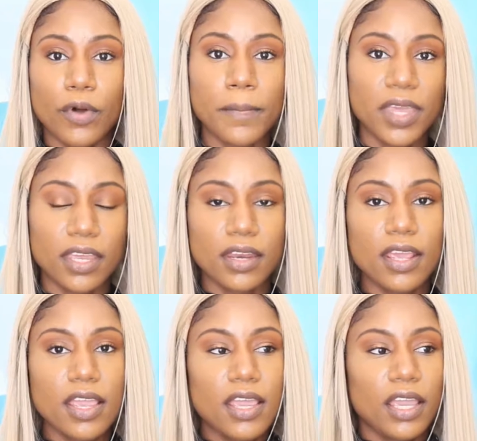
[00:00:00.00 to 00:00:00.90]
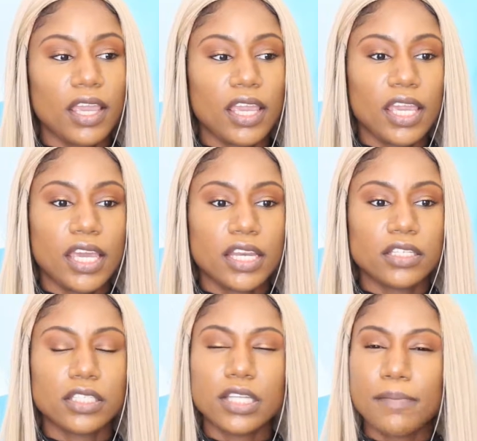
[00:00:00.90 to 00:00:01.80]
woman
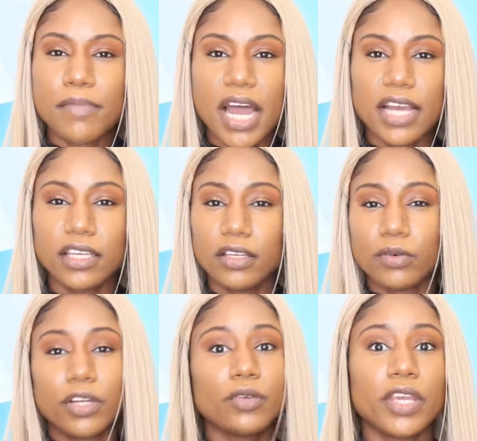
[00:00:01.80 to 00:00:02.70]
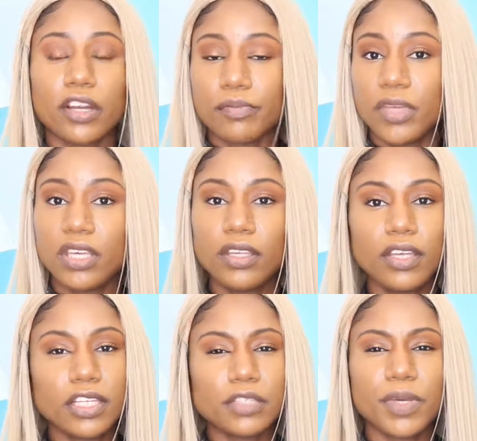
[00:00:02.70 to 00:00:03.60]
and somebody, or you hear
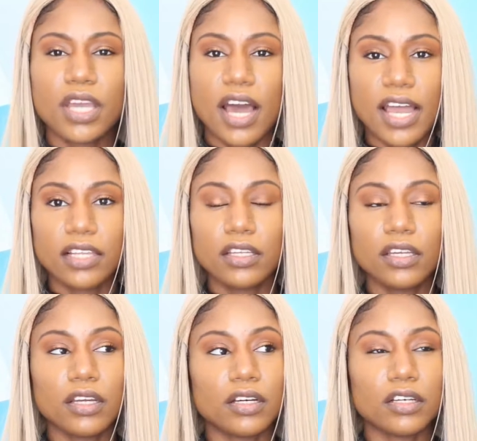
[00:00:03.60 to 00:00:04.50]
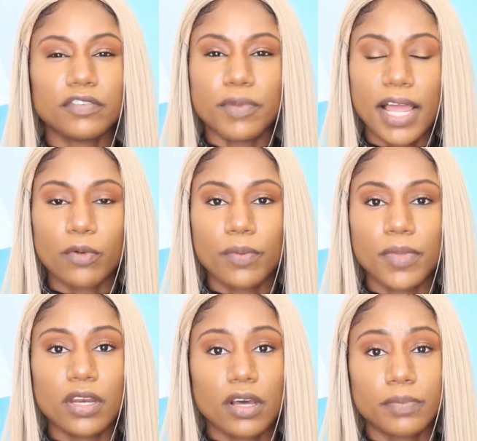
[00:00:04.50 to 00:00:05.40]
me speak highly of black
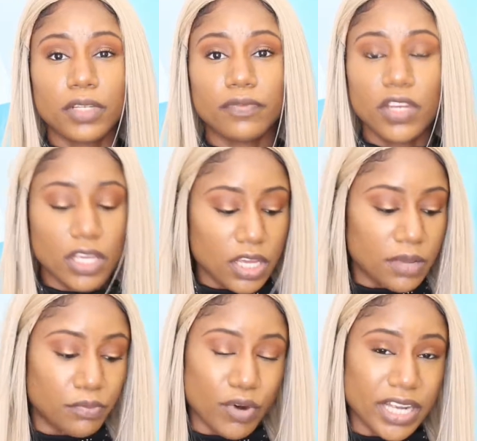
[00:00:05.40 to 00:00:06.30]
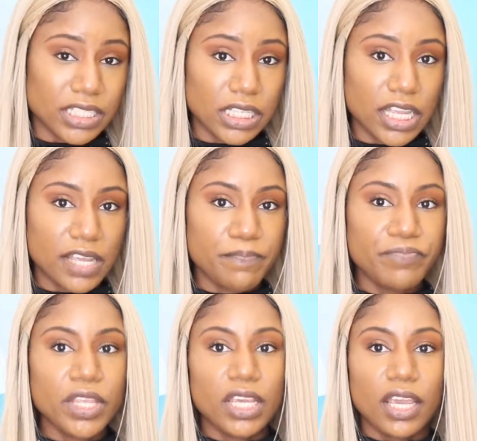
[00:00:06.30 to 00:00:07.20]
women, uplifting and praising them,
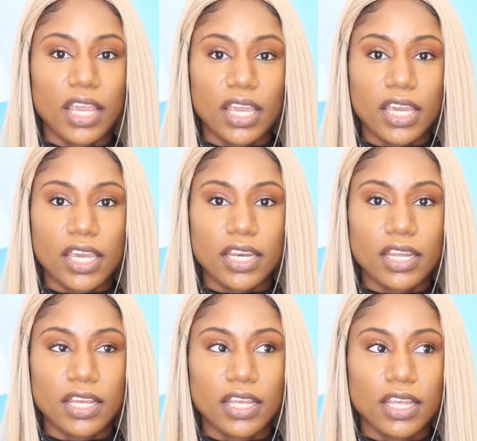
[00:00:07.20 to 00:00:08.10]
and